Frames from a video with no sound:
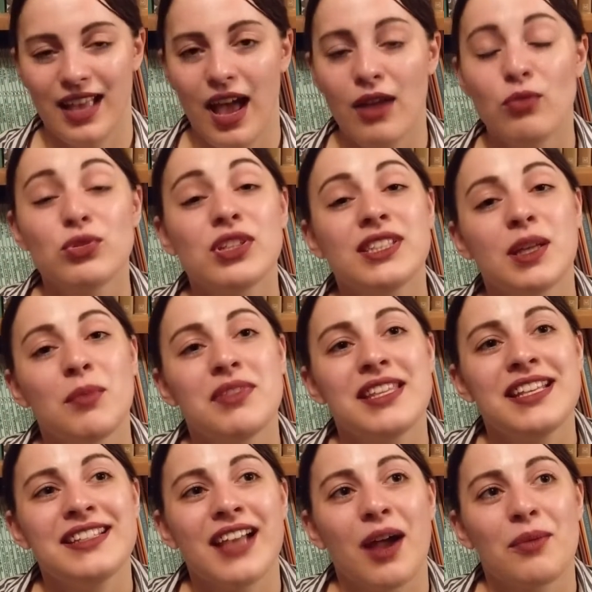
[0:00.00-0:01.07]
And also some of
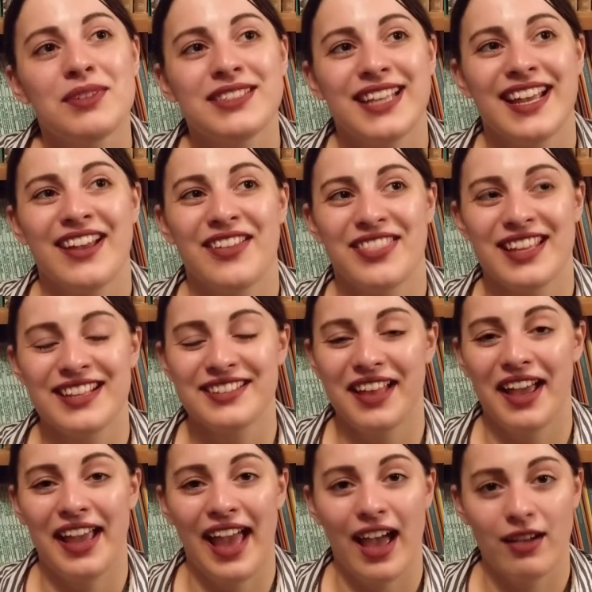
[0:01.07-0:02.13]
these I would say are things
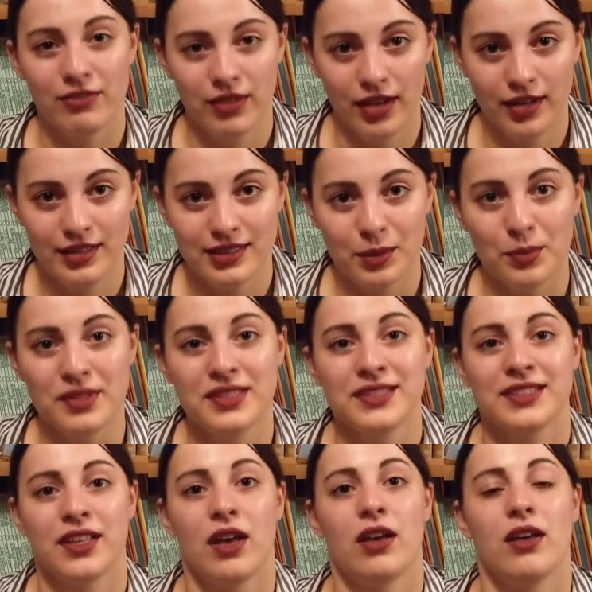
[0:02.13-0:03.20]
that I have learned, some of these
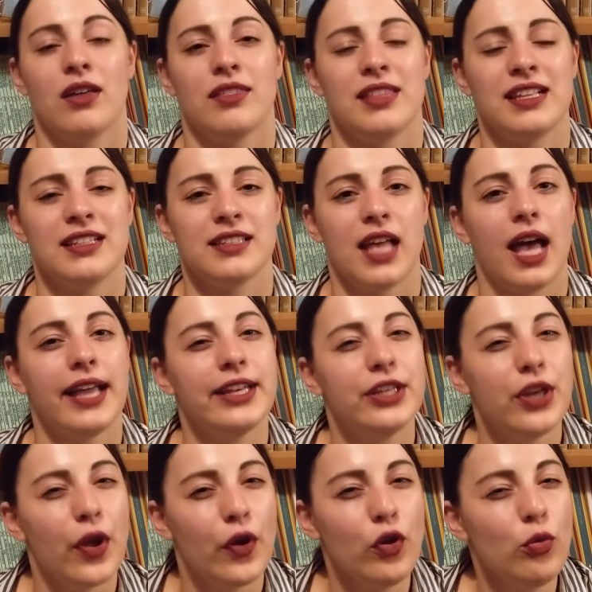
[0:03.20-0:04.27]
things are things that I
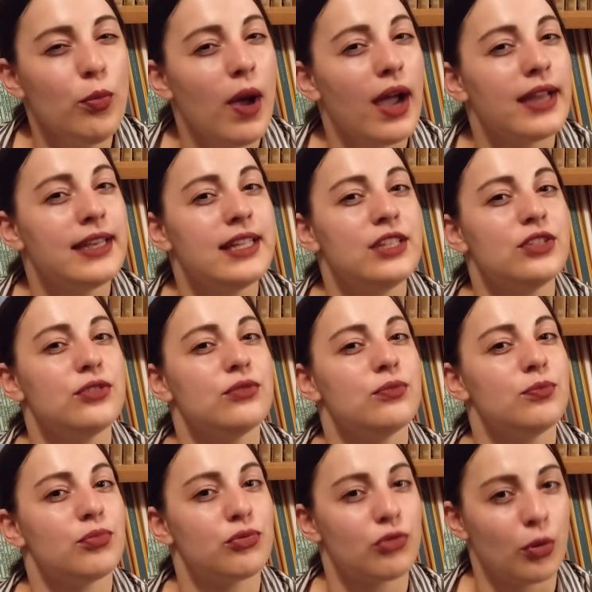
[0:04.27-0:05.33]
know, but I need to
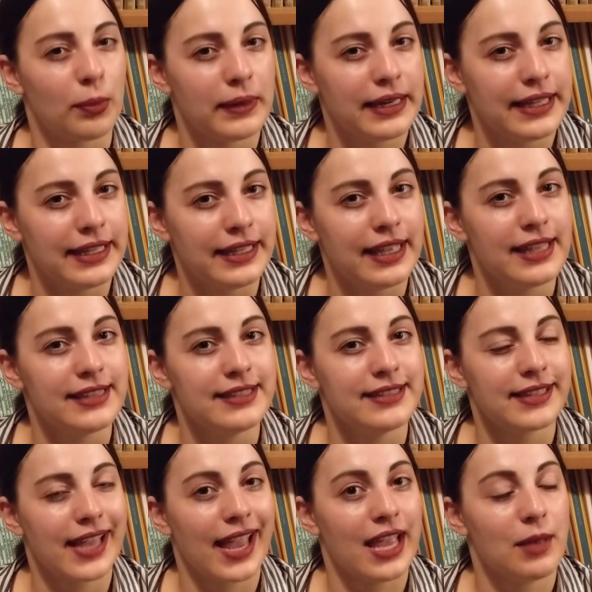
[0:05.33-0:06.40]
properly
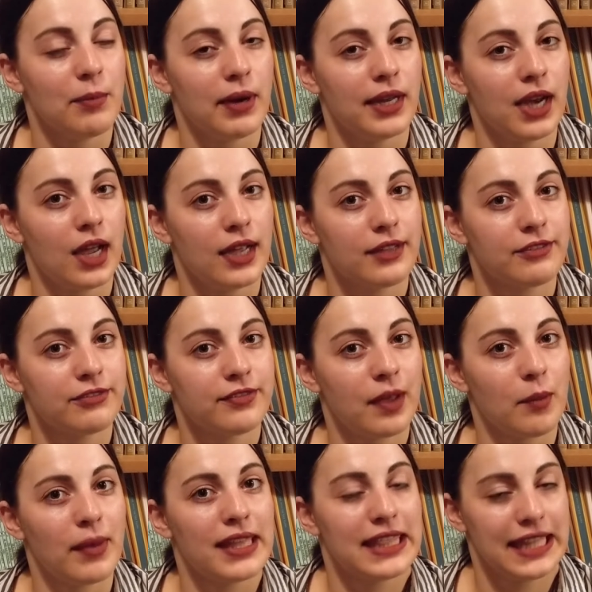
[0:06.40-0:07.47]
instigate in my life
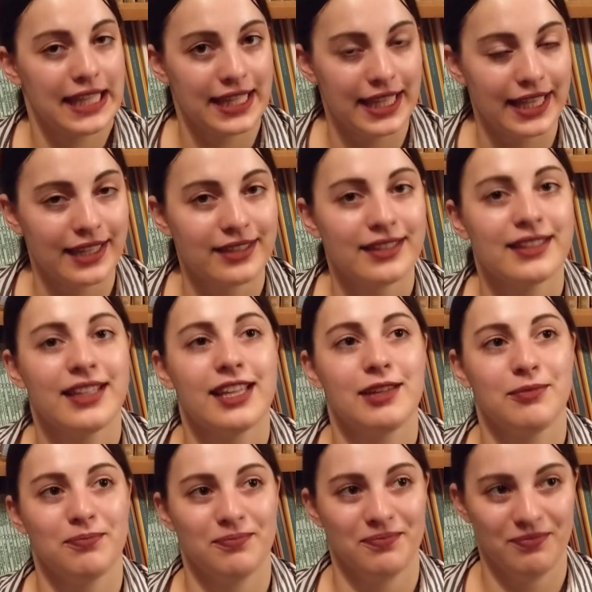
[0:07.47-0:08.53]
and my thinking,
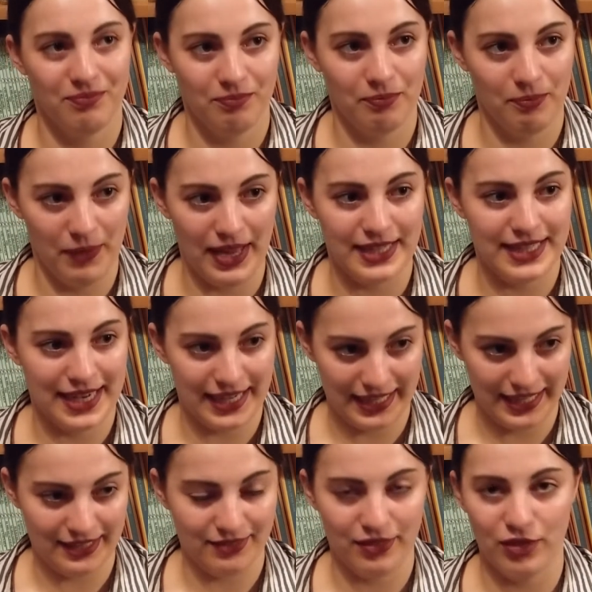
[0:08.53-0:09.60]
in my
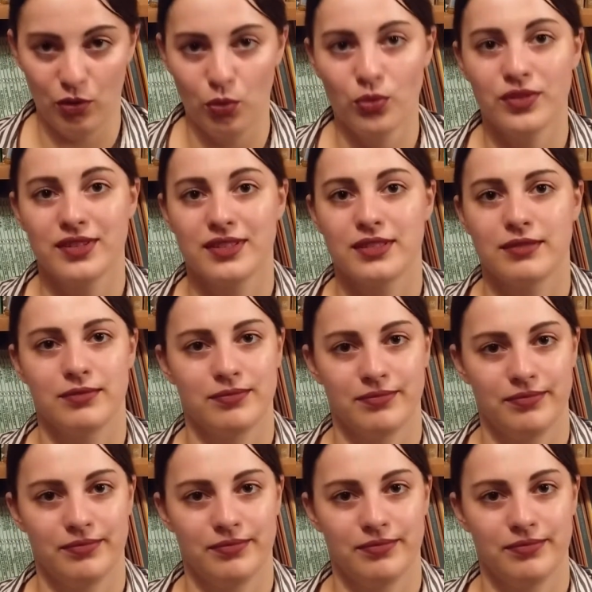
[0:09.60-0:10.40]
daily thoughts,